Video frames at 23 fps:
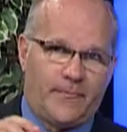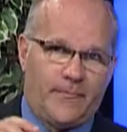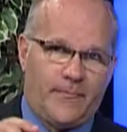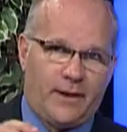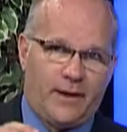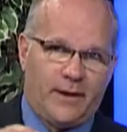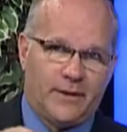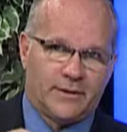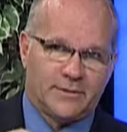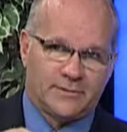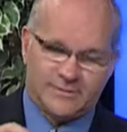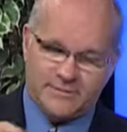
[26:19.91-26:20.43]

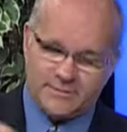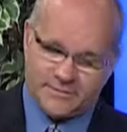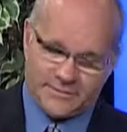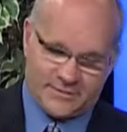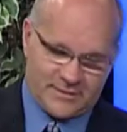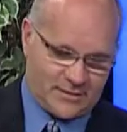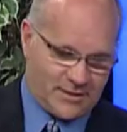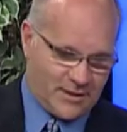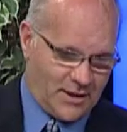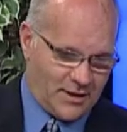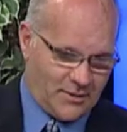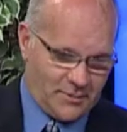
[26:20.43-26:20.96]
uh,
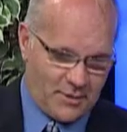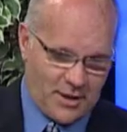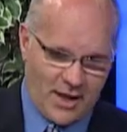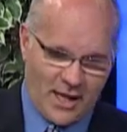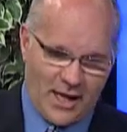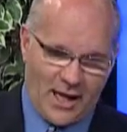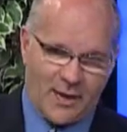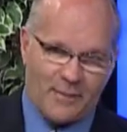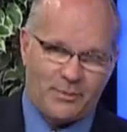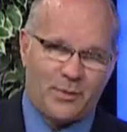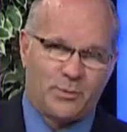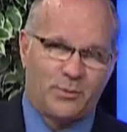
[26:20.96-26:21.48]
send them a
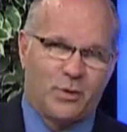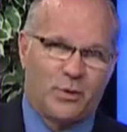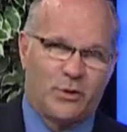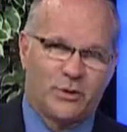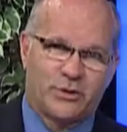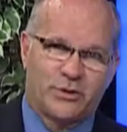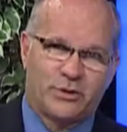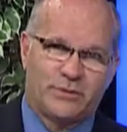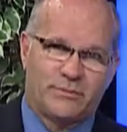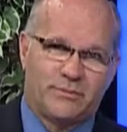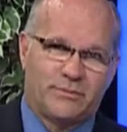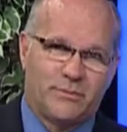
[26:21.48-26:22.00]
happy
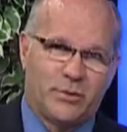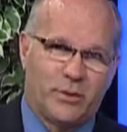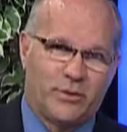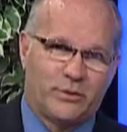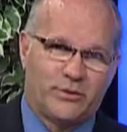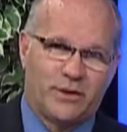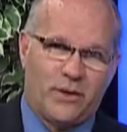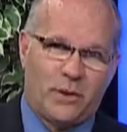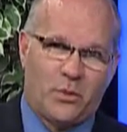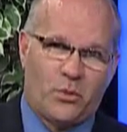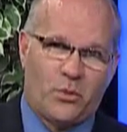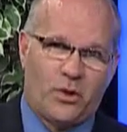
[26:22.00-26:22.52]

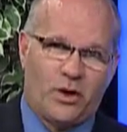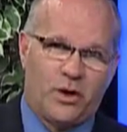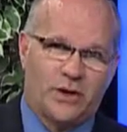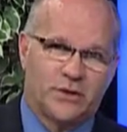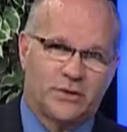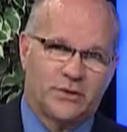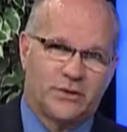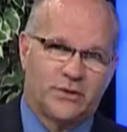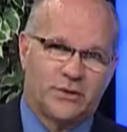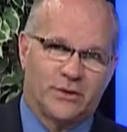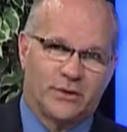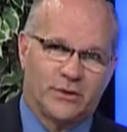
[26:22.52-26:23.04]
birthday
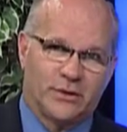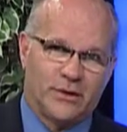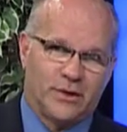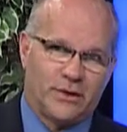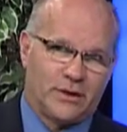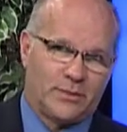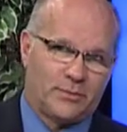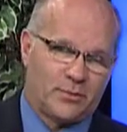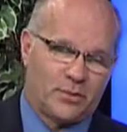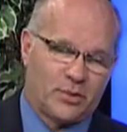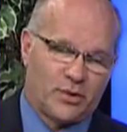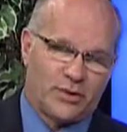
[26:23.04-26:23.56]
wish, and they're going
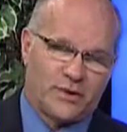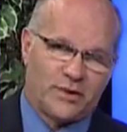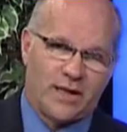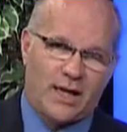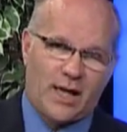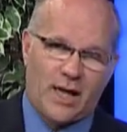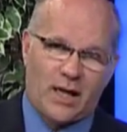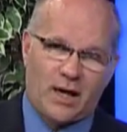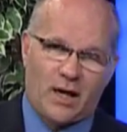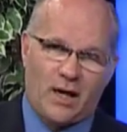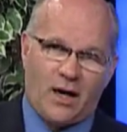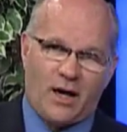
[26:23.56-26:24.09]
to print
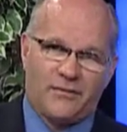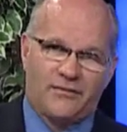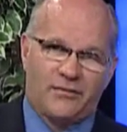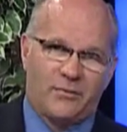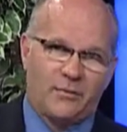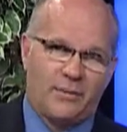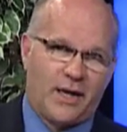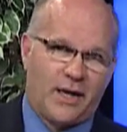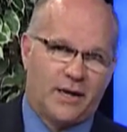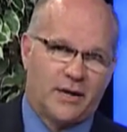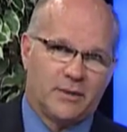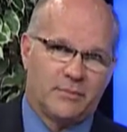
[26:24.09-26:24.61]
that off
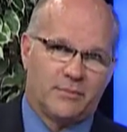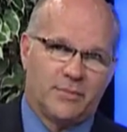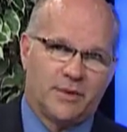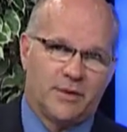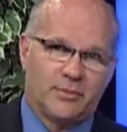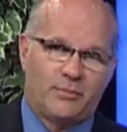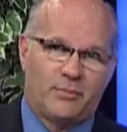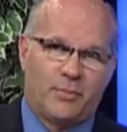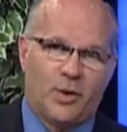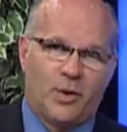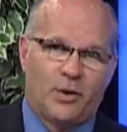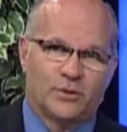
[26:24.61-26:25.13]
and make a
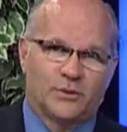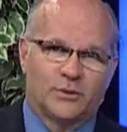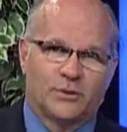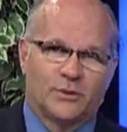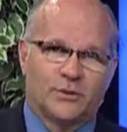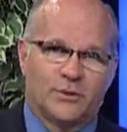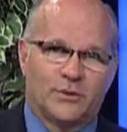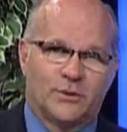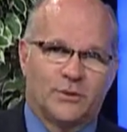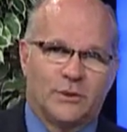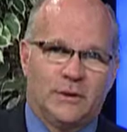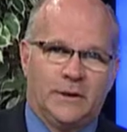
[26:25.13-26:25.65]
big
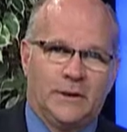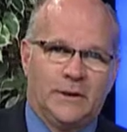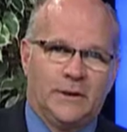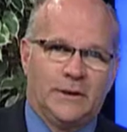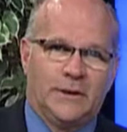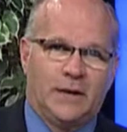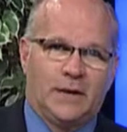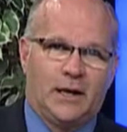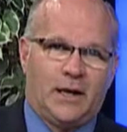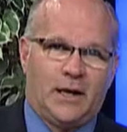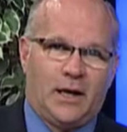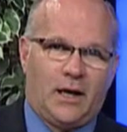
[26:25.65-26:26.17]
poster
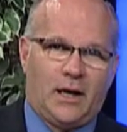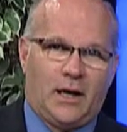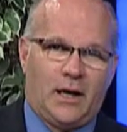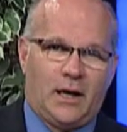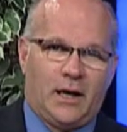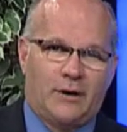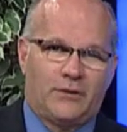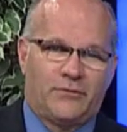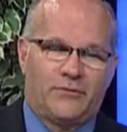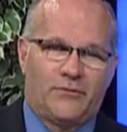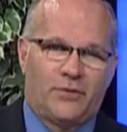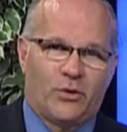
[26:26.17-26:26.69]

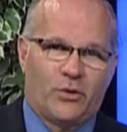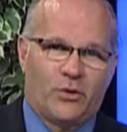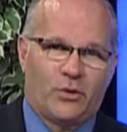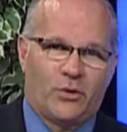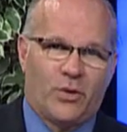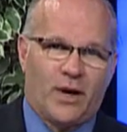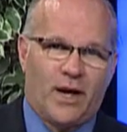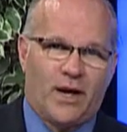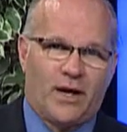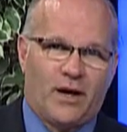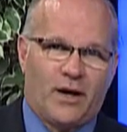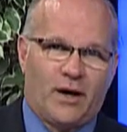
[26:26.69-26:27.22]
uh, for
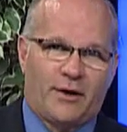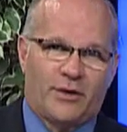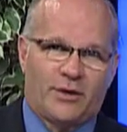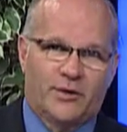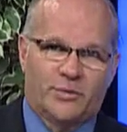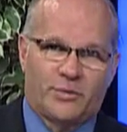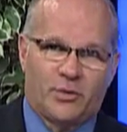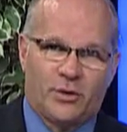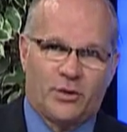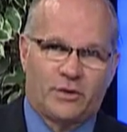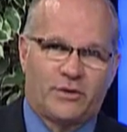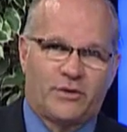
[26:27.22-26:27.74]
Ray on his
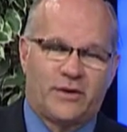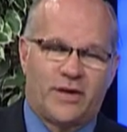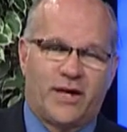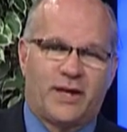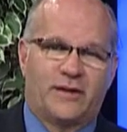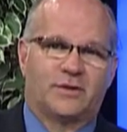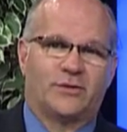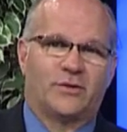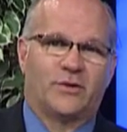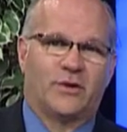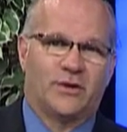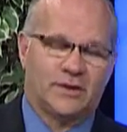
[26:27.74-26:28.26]
birthday.
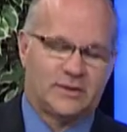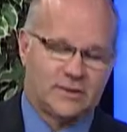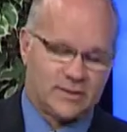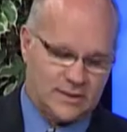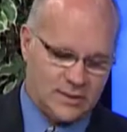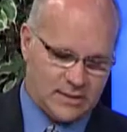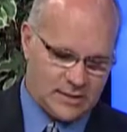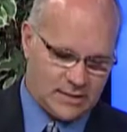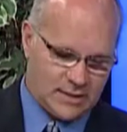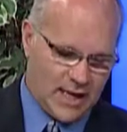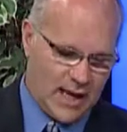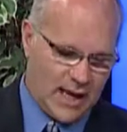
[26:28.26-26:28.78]
So that's
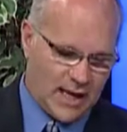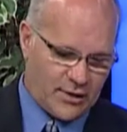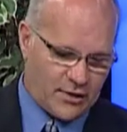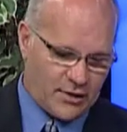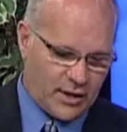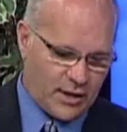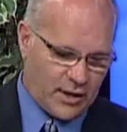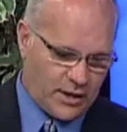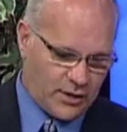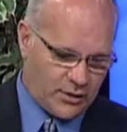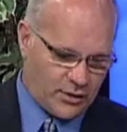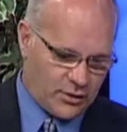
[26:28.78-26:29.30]
this
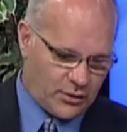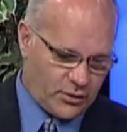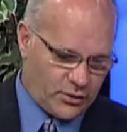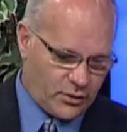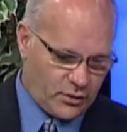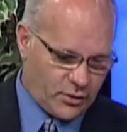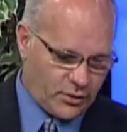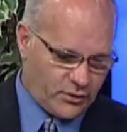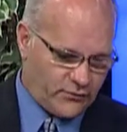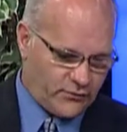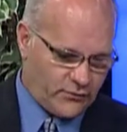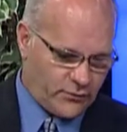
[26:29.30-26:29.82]
Saturday, the
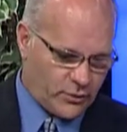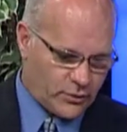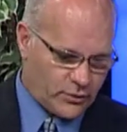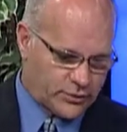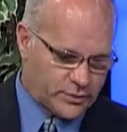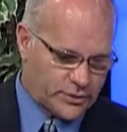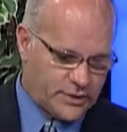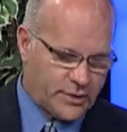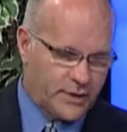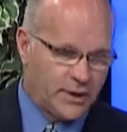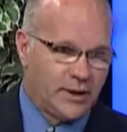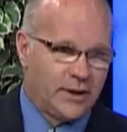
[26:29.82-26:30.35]

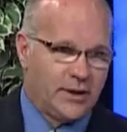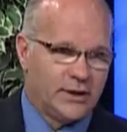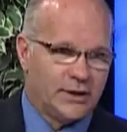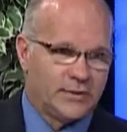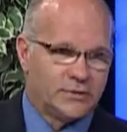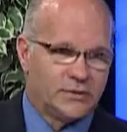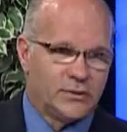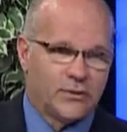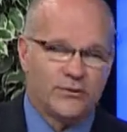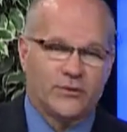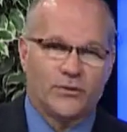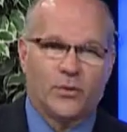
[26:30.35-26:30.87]
31st.
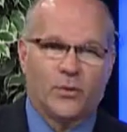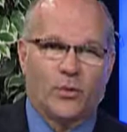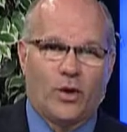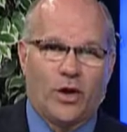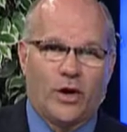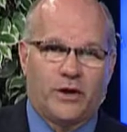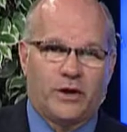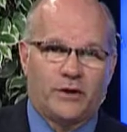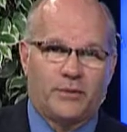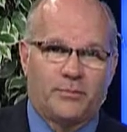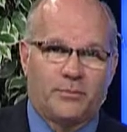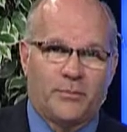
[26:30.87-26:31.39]
So if you
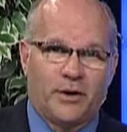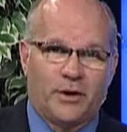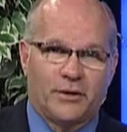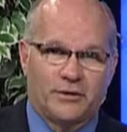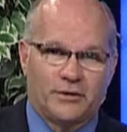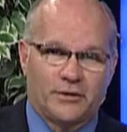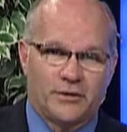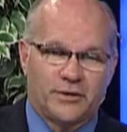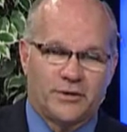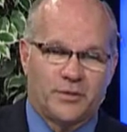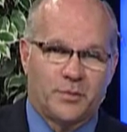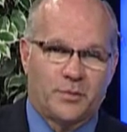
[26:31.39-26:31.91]
want to
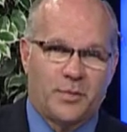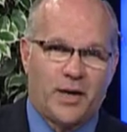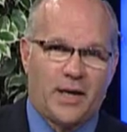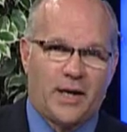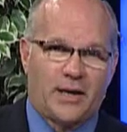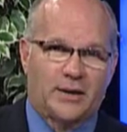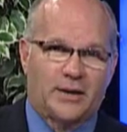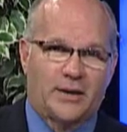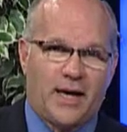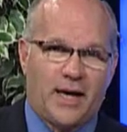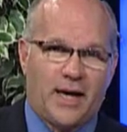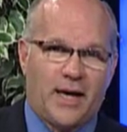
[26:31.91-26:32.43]

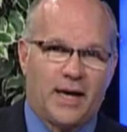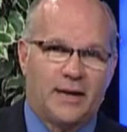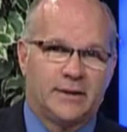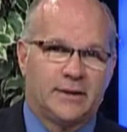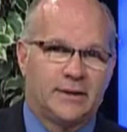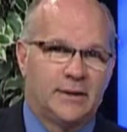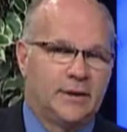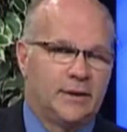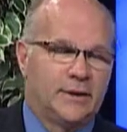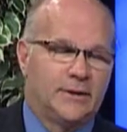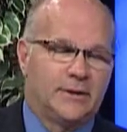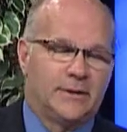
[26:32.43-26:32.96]
participate, that
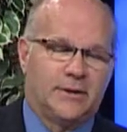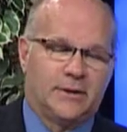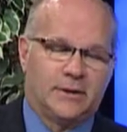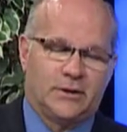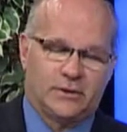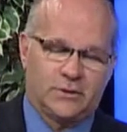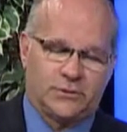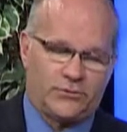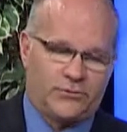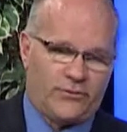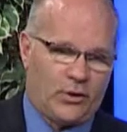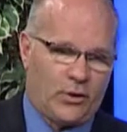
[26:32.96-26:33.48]
you know
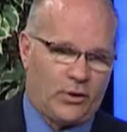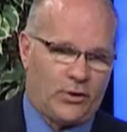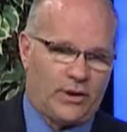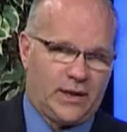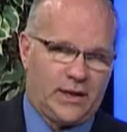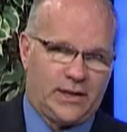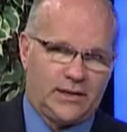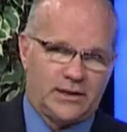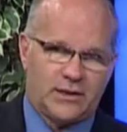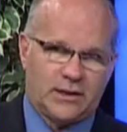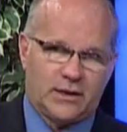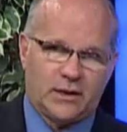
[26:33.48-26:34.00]
it's very
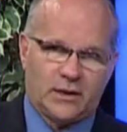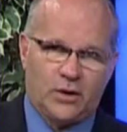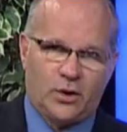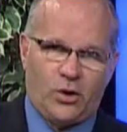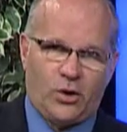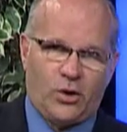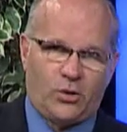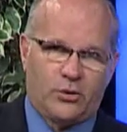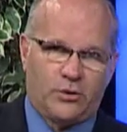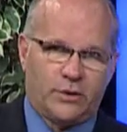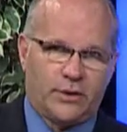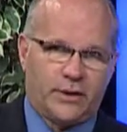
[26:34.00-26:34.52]
easy to
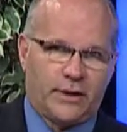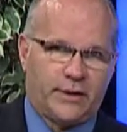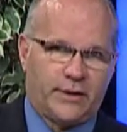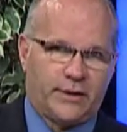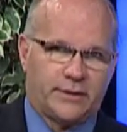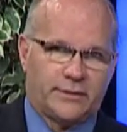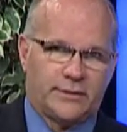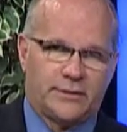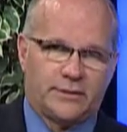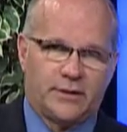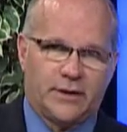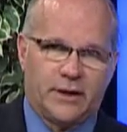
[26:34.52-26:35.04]
go.
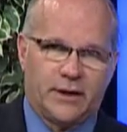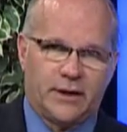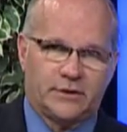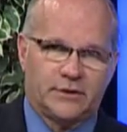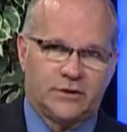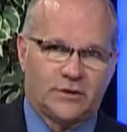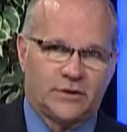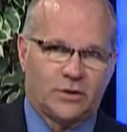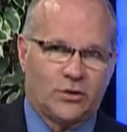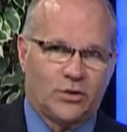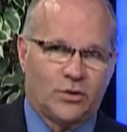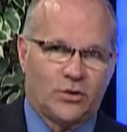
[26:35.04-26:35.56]
To, uh,
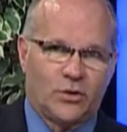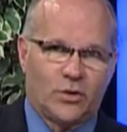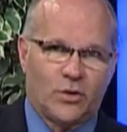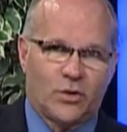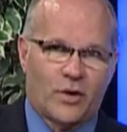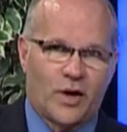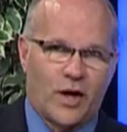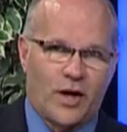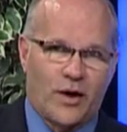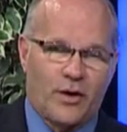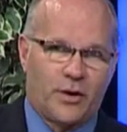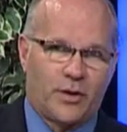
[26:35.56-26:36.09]
just Google
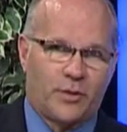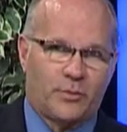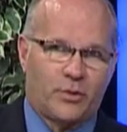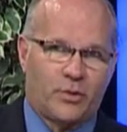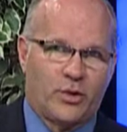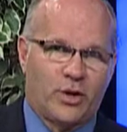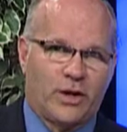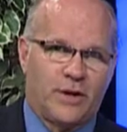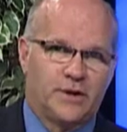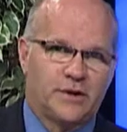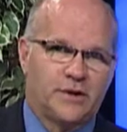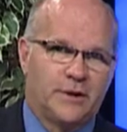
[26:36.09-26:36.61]
Caring
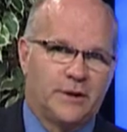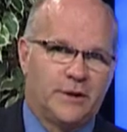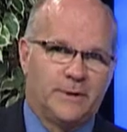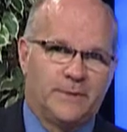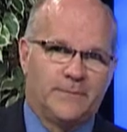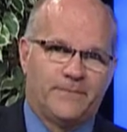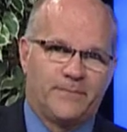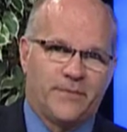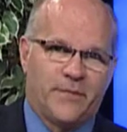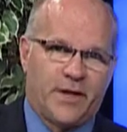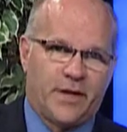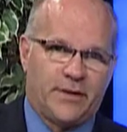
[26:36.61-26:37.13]
Bridge,
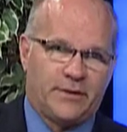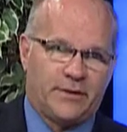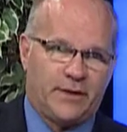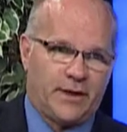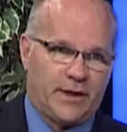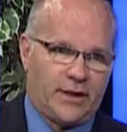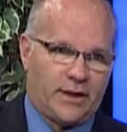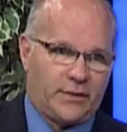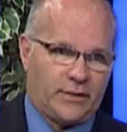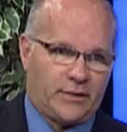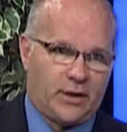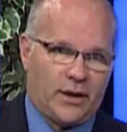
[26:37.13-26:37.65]
and
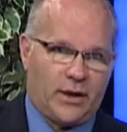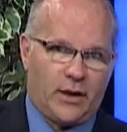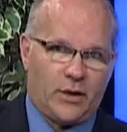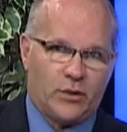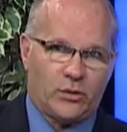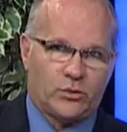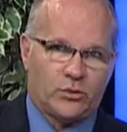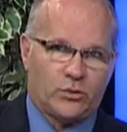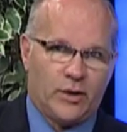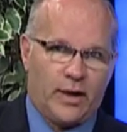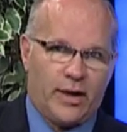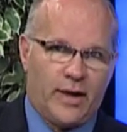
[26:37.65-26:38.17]
then uh,
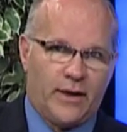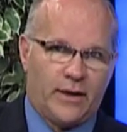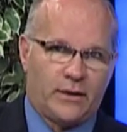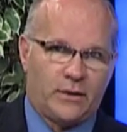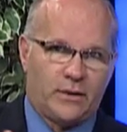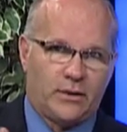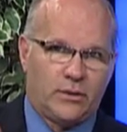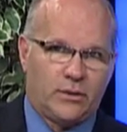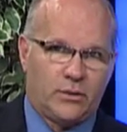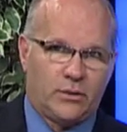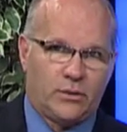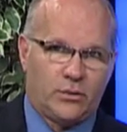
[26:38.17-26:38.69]
Ray
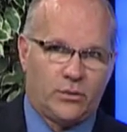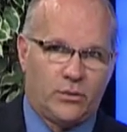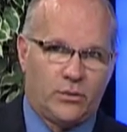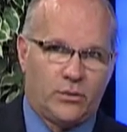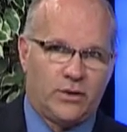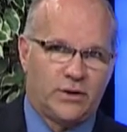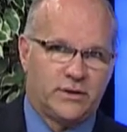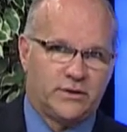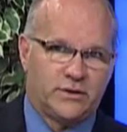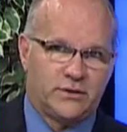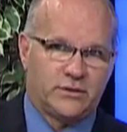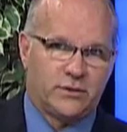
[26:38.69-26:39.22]

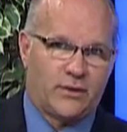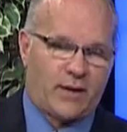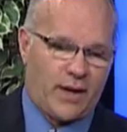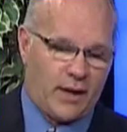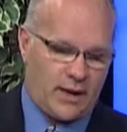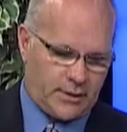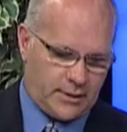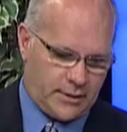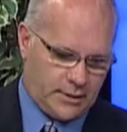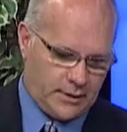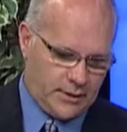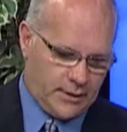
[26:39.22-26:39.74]

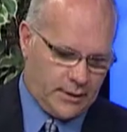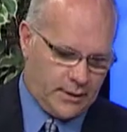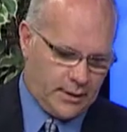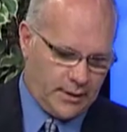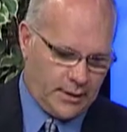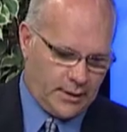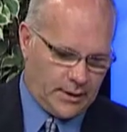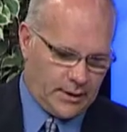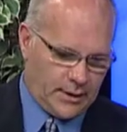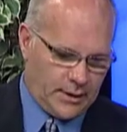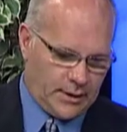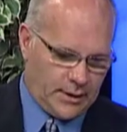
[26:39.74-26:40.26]
Widstrand,
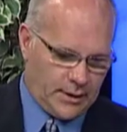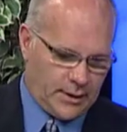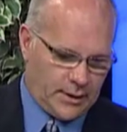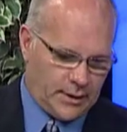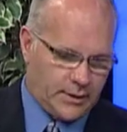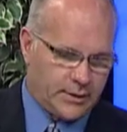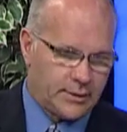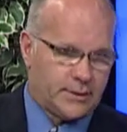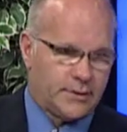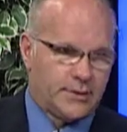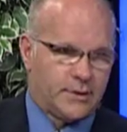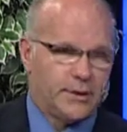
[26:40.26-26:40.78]

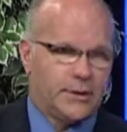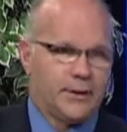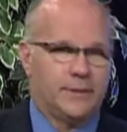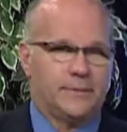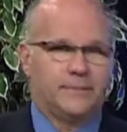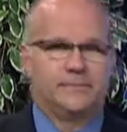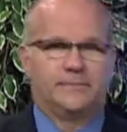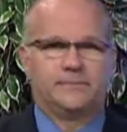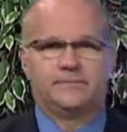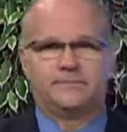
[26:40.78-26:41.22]
and uh,